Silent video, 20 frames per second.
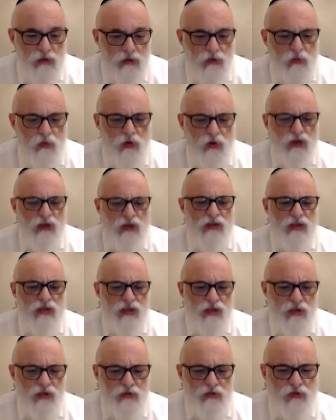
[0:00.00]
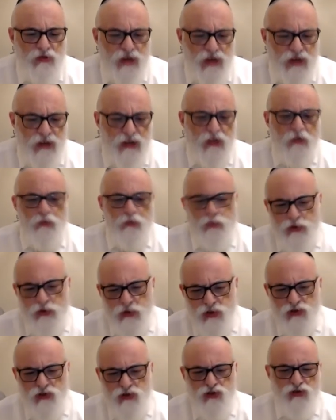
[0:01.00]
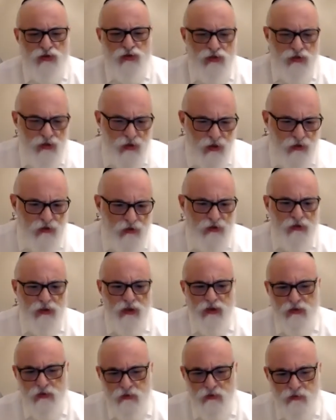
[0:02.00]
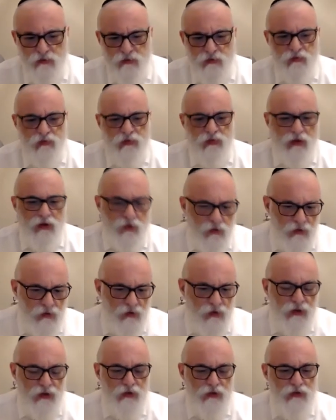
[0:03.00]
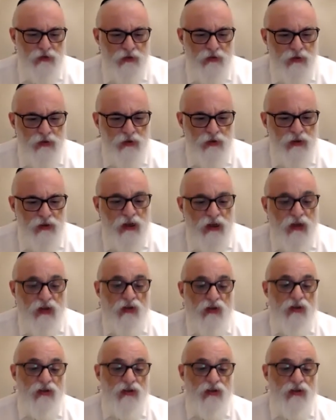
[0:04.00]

Why is it so emphatic? A person should not take it. Only the